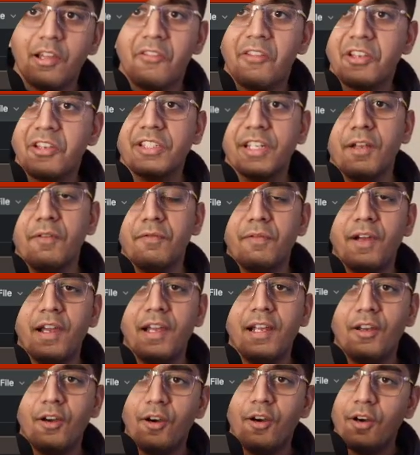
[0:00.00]
the shell
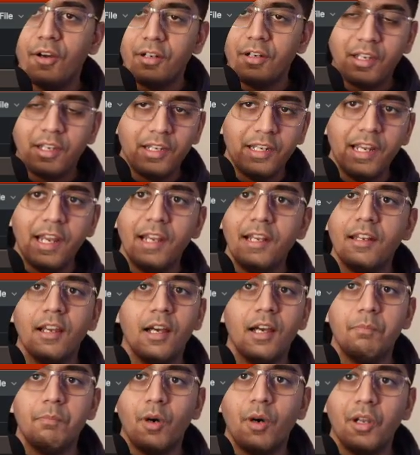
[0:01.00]
file or create
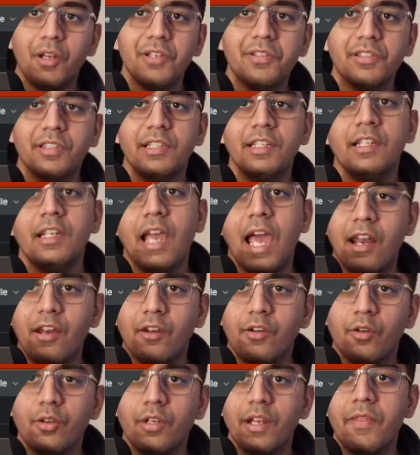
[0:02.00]
a policy and
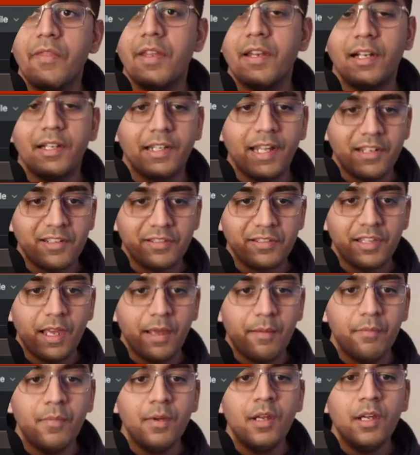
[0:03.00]
role and then attach
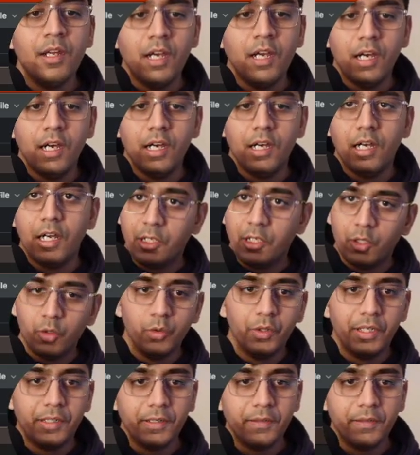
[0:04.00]
them to it.